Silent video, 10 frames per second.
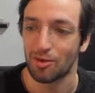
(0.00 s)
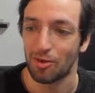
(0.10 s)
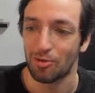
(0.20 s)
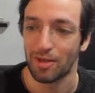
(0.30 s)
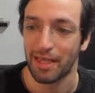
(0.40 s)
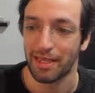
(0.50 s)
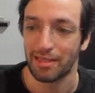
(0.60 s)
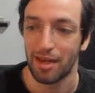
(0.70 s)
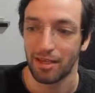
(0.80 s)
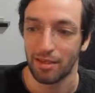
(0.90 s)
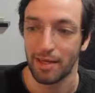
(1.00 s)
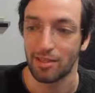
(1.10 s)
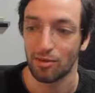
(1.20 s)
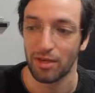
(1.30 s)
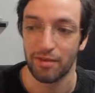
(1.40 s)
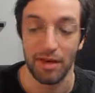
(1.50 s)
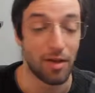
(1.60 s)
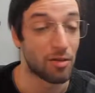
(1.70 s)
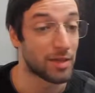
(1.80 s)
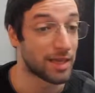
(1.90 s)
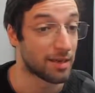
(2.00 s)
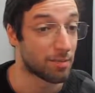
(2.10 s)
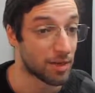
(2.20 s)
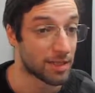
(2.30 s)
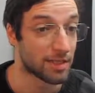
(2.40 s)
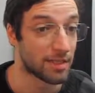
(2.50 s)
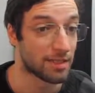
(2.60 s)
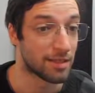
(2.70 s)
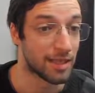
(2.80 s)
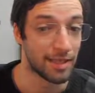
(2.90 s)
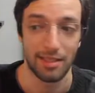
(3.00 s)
or related documents or even other related processes to this.